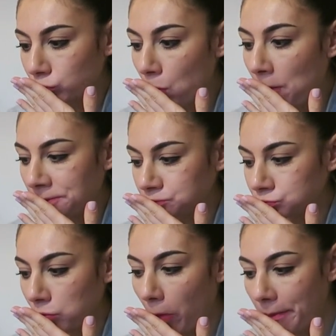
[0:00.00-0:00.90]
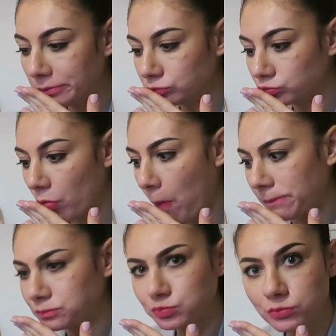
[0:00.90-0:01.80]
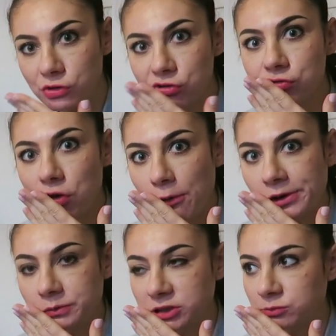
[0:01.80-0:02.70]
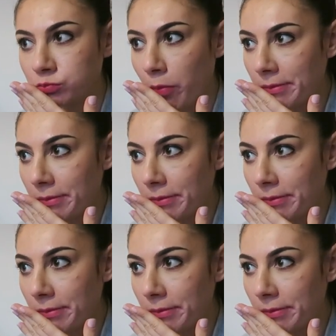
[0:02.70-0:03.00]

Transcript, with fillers: Mmm. This is so good, man.